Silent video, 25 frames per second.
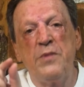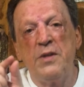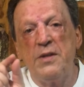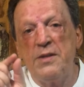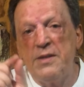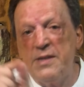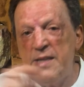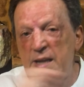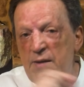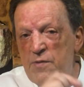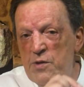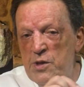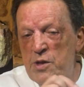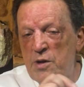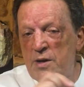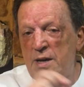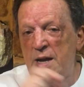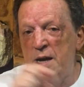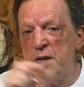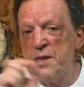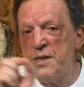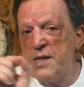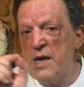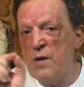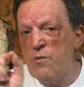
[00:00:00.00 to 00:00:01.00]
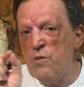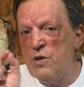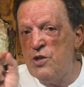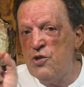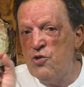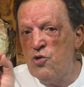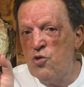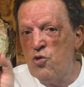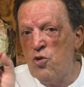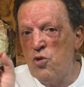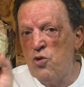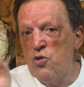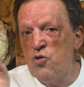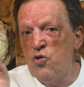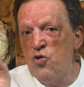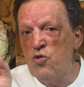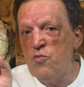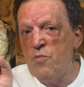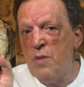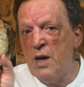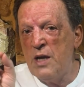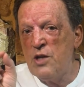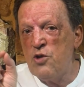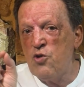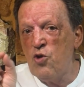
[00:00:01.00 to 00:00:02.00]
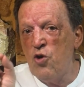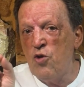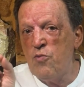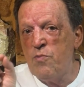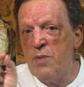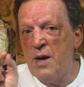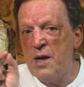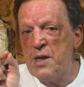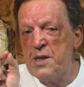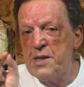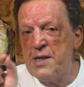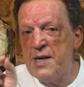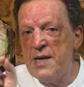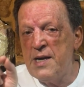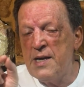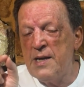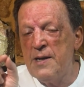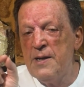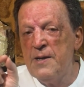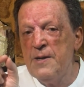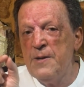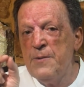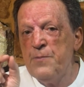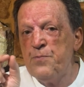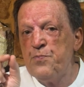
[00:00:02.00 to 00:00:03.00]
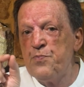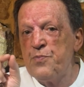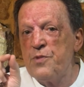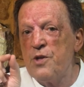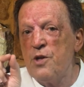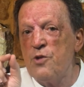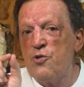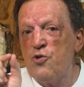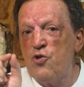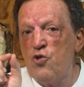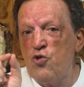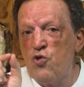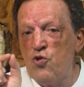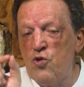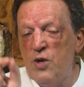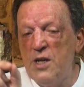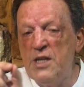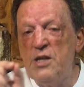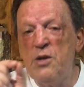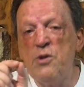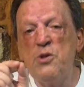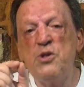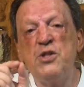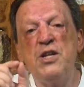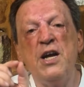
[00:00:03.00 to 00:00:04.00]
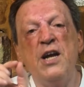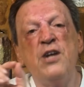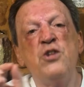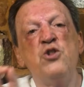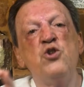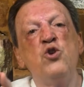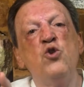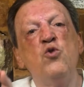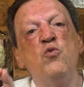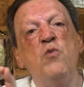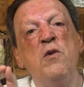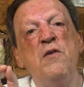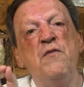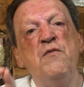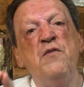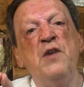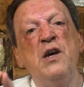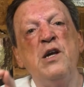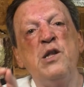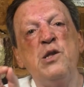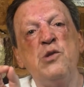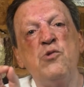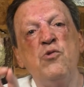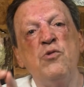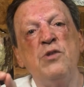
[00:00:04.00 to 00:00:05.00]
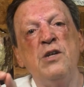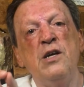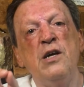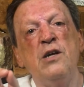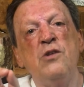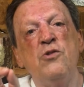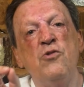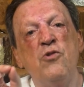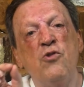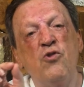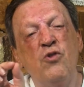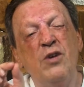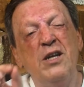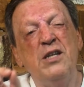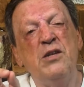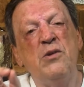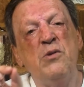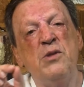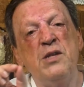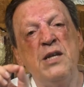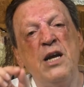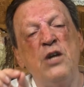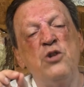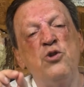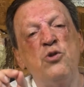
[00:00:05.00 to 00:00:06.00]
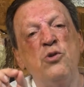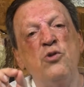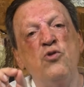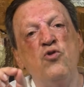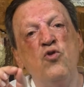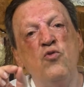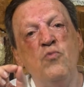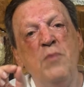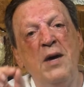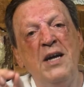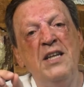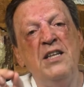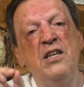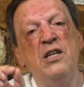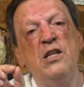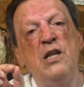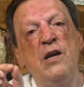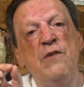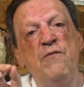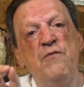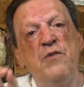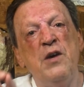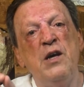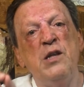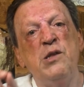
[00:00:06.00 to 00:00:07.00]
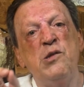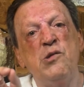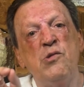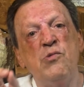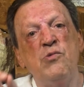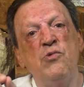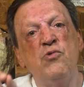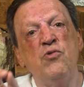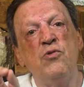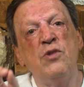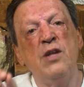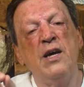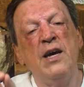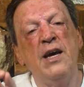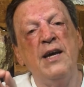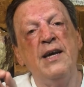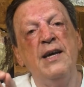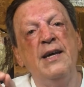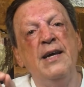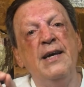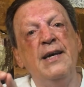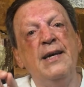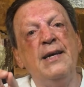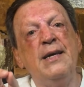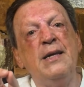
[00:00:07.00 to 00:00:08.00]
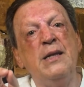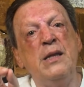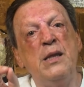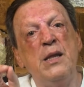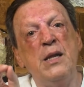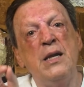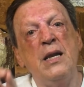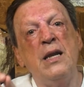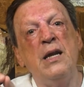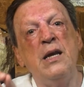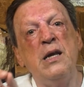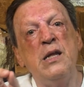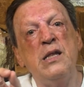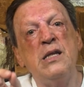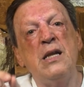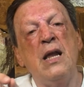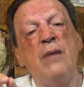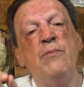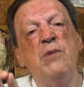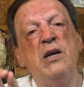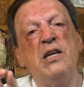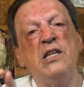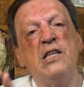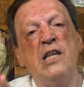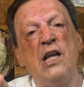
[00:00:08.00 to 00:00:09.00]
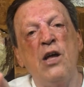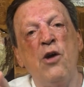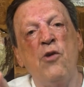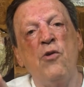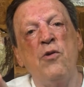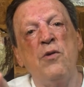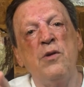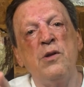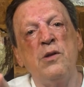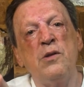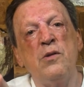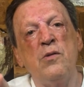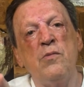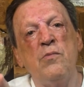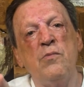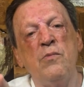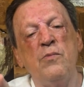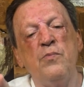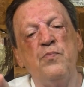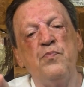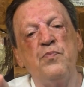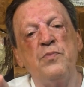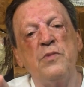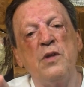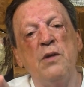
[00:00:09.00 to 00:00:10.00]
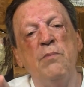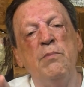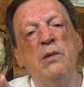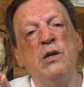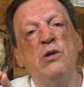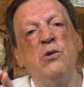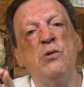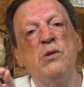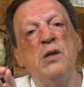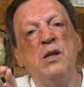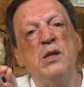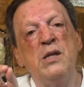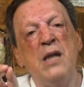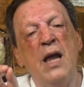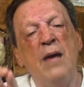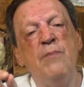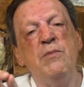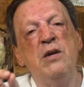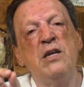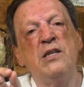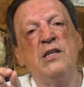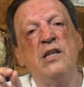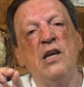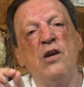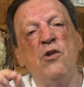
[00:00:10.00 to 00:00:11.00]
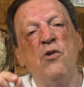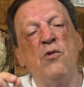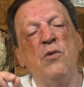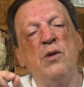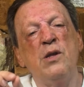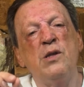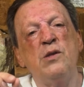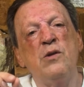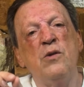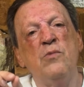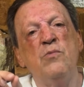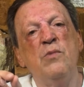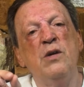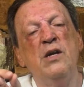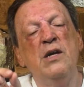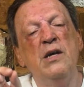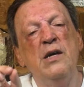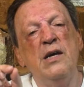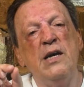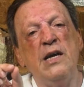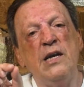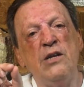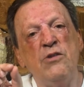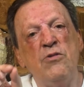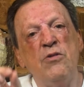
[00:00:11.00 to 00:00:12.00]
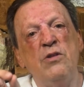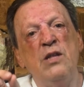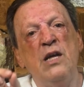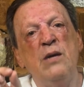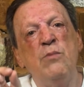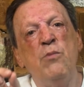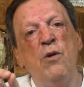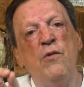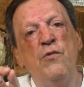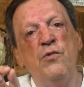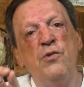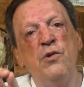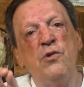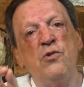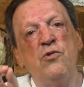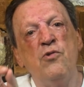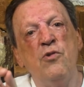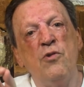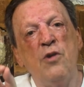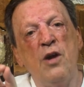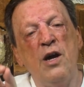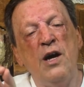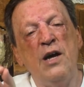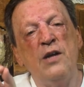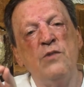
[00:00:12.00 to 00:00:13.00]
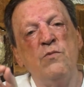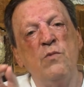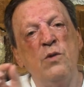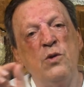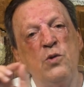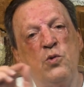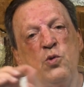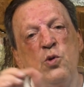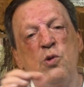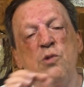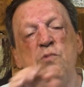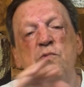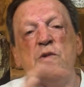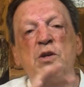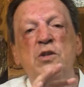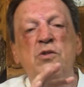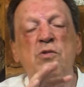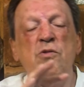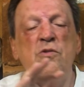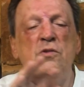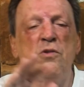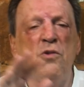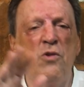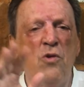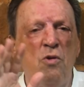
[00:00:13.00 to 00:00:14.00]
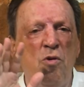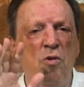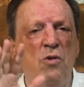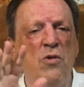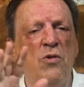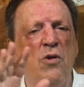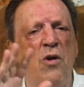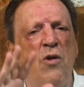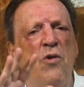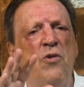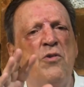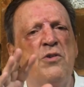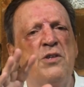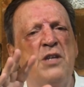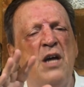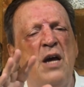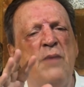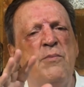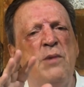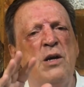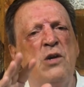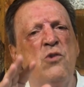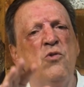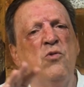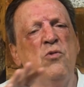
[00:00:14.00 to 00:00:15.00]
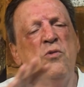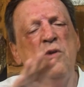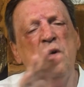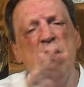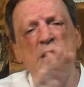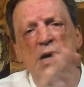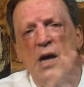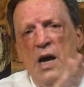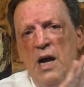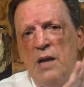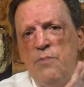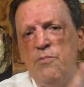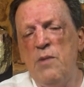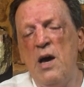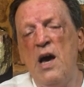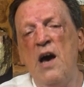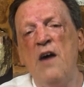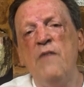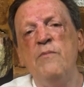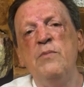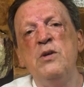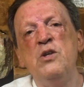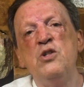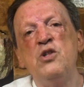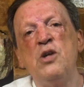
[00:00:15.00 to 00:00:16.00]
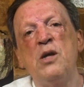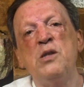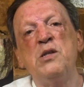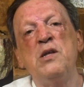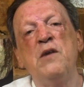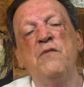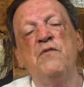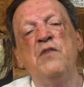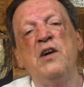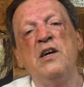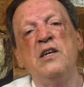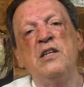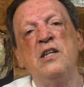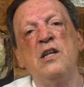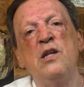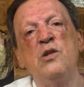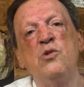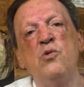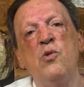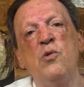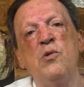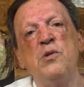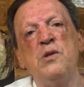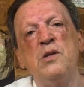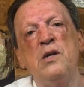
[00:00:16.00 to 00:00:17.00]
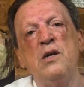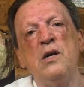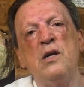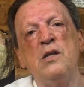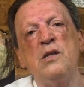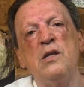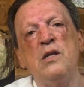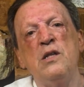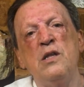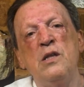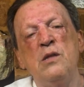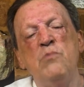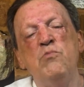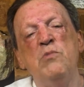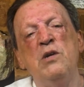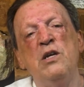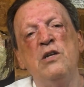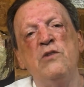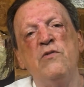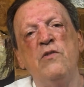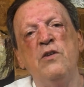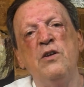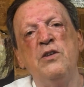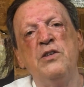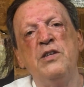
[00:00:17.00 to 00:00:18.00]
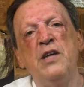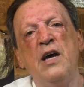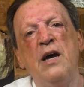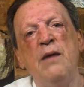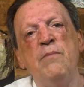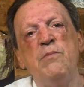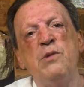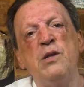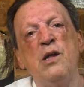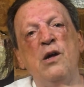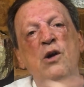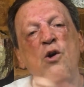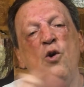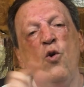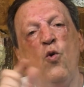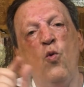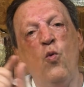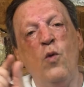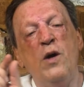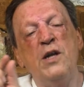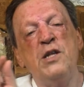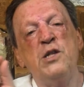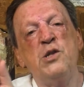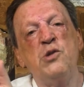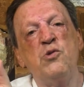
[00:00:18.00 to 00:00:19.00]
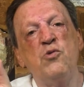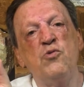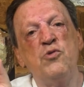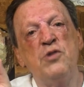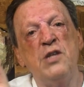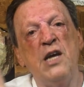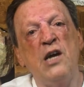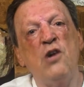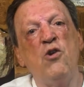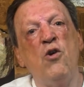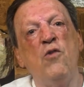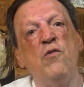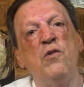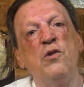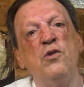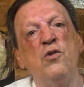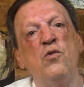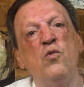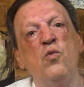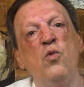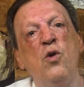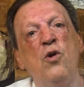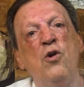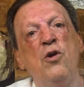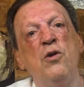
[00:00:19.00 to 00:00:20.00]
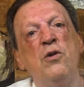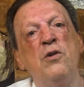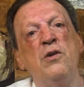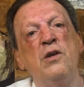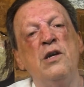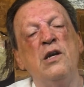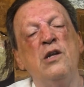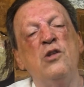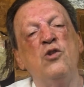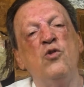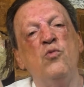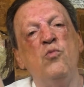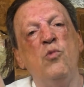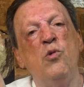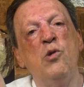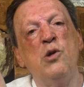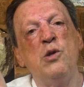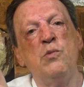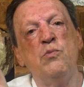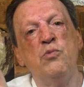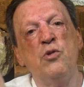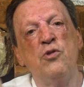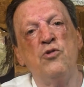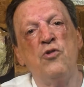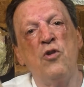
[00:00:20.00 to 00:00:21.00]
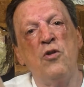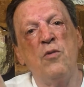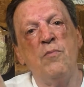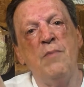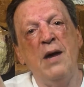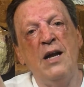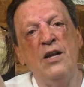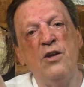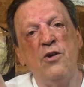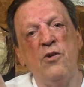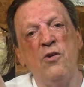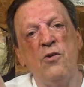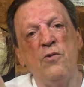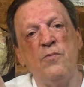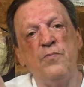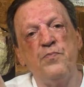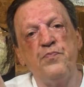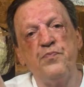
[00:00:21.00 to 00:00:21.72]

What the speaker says: Nevertheless, I want to conclude my talk by saying the greatest danger we face today, the greatest danger humanity faces today is Islamic terrorism. Because Islamic terrorism, in the name of the Quran, which was written long, long time ago and may have been justified in those days, in medieval times, wants to take over the world in the most brutal manner.